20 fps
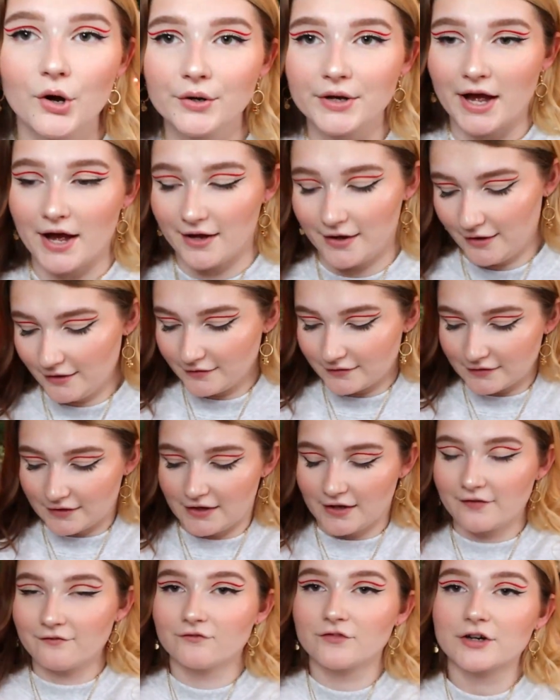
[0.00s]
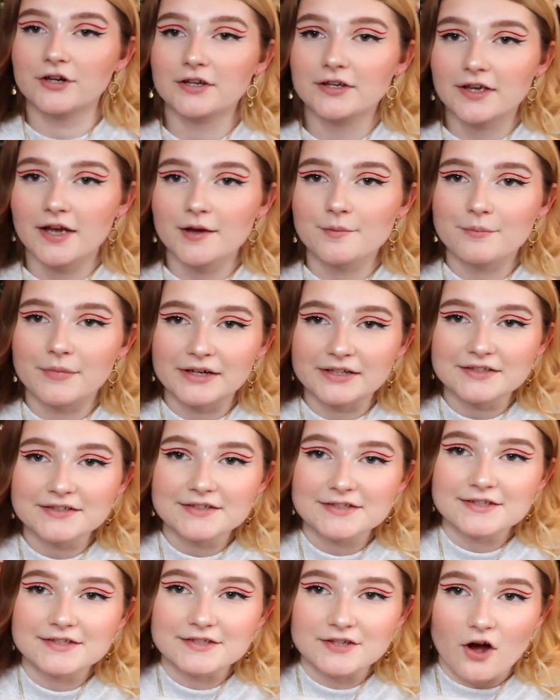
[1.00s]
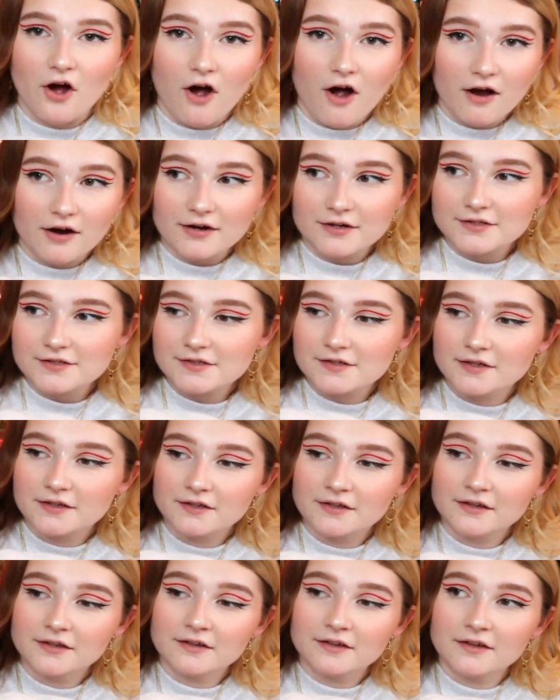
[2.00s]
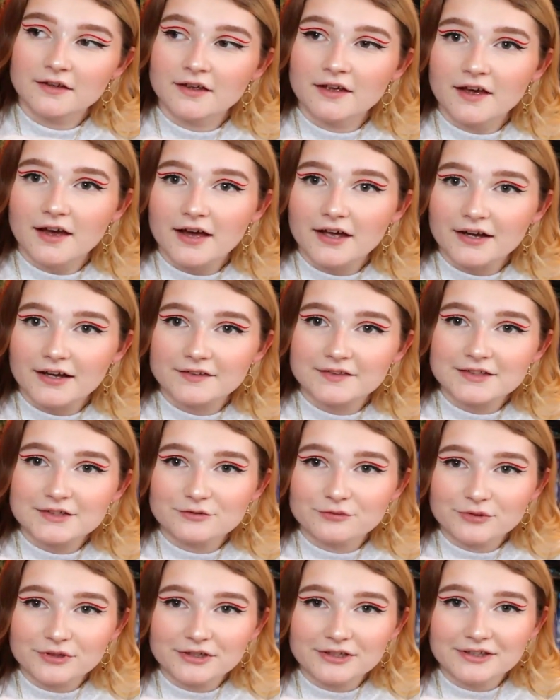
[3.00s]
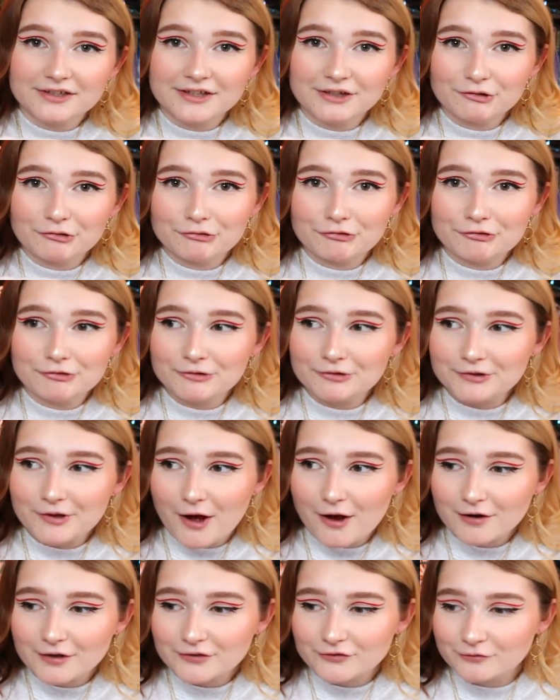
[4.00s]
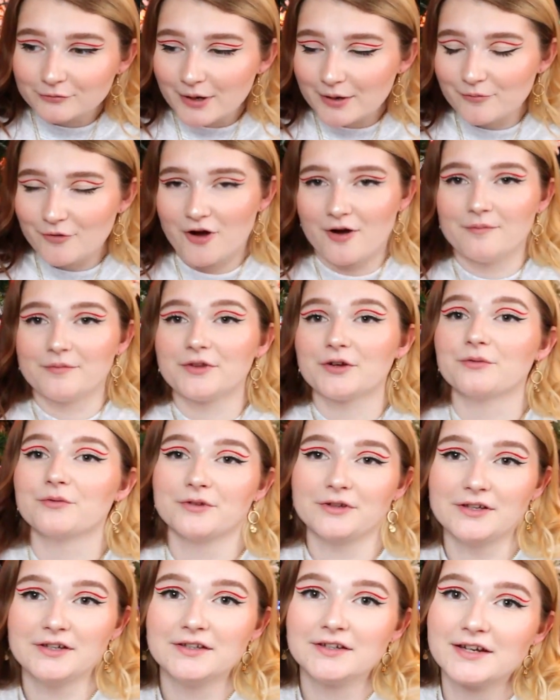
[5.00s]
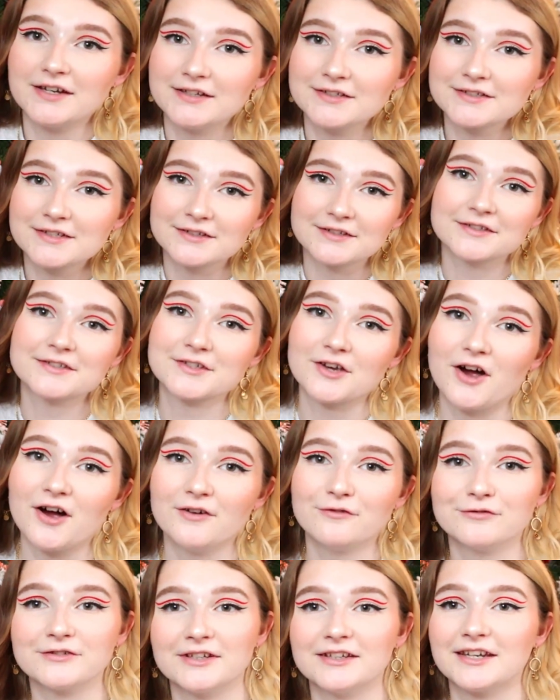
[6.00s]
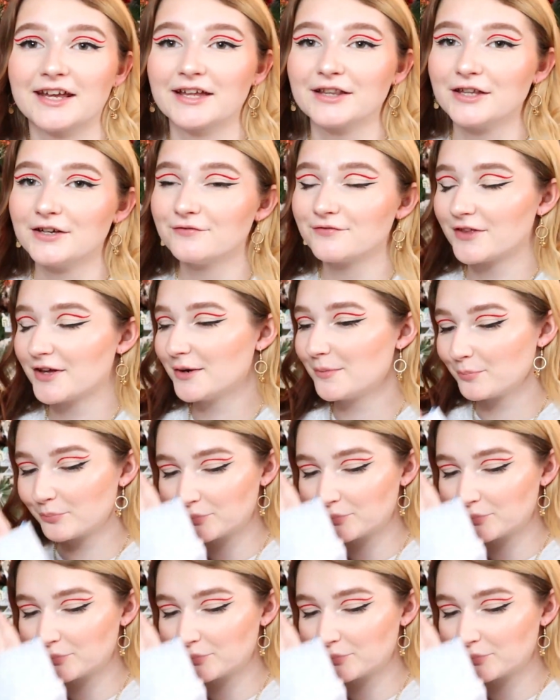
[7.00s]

Oh yeah, and can't forget my socks. I got these really cute little socks from my mom. They're really nice and soft and I love them.